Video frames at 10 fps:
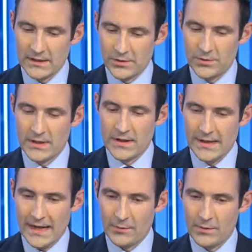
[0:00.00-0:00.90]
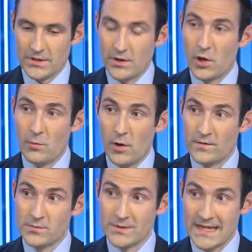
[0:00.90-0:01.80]
included the language that the Home
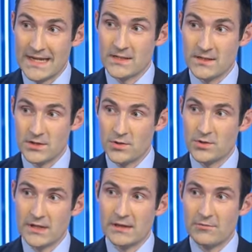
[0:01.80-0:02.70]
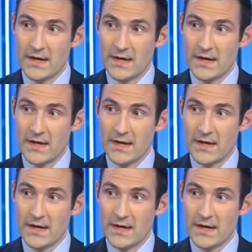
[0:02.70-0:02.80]
Office was institutionally